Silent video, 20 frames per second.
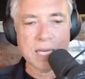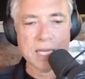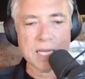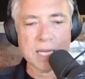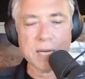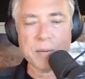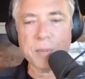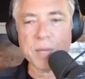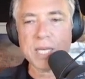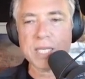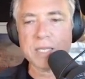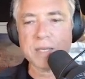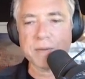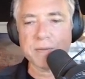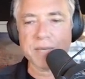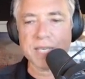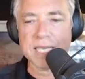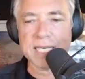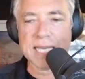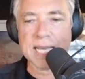that he must
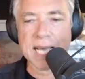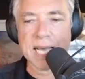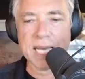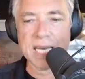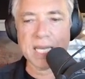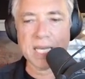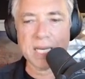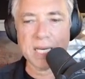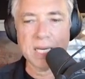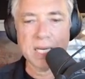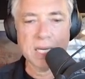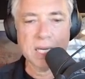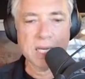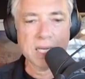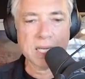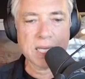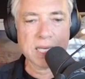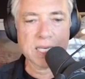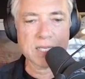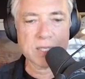have intended
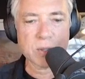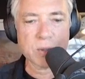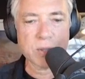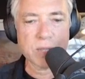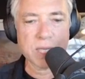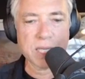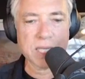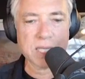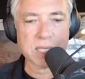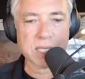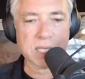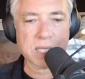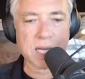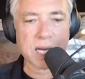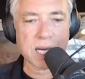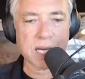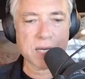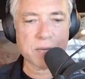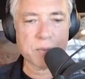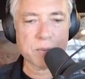that his audience
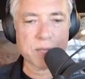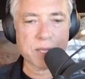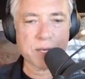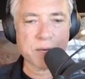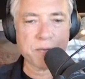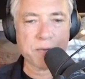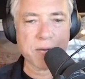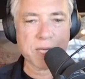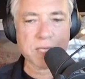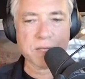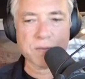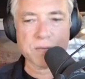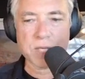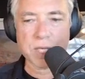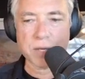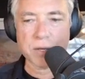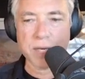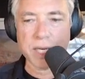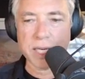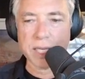side with the defense of
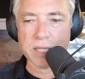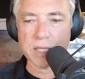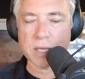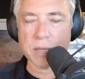tyranny.